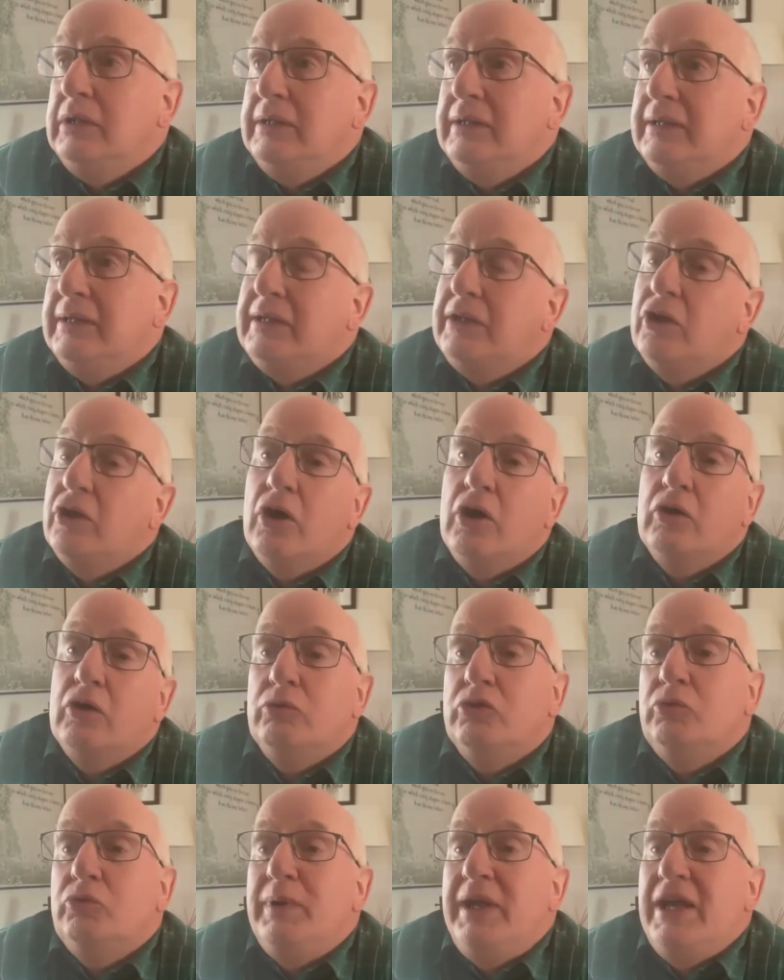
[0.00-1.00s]
that
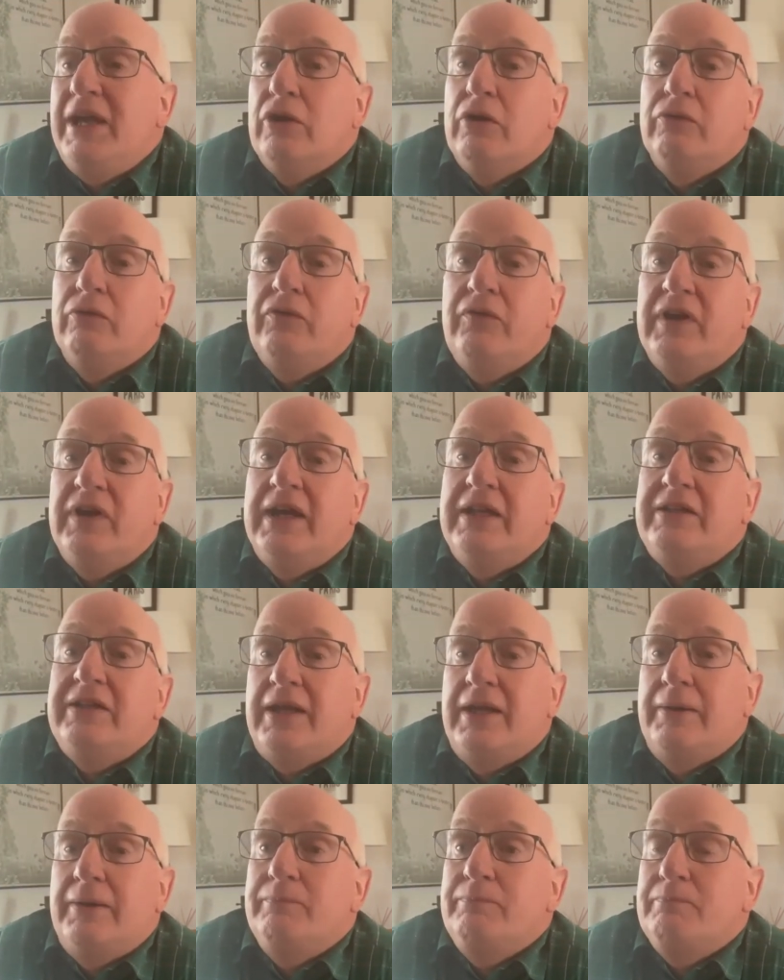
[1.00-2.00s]
God was being unfair
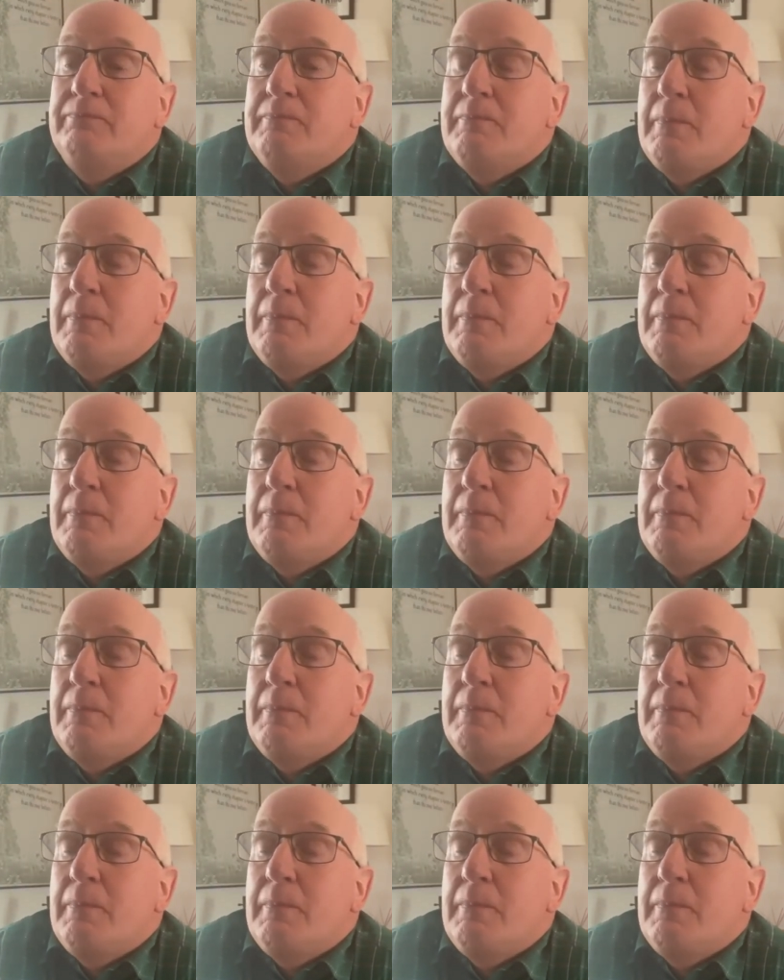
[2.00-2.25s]
to him.